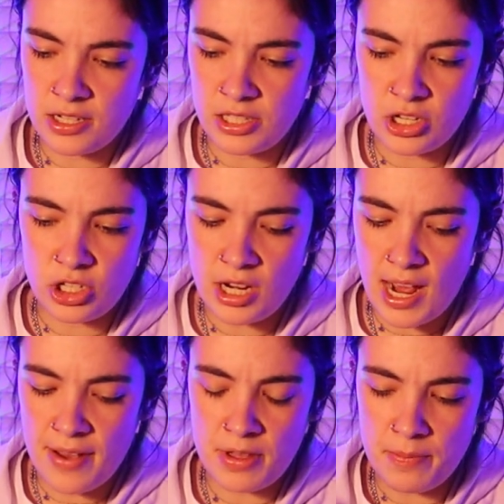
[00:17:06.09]
is
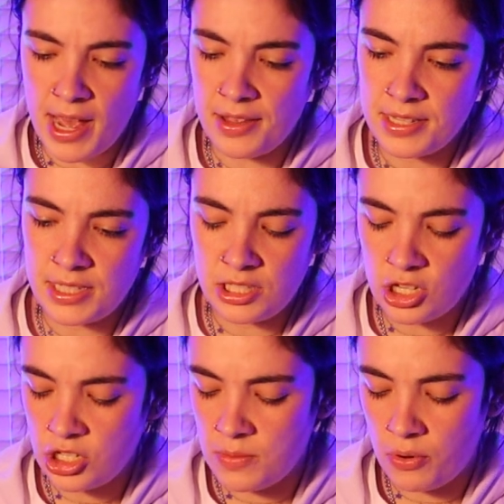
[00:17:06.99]
and having balance is
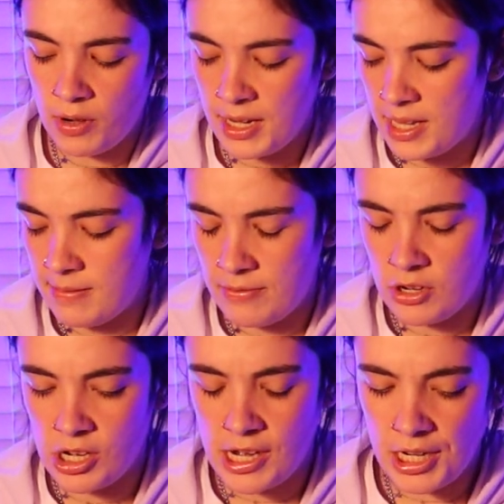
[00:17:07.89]
such an important theme of
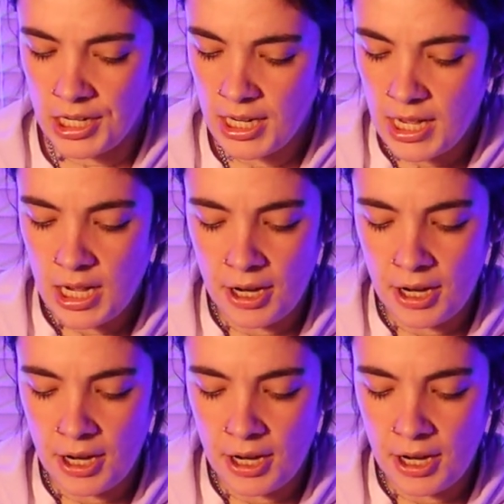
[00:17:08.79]
your year.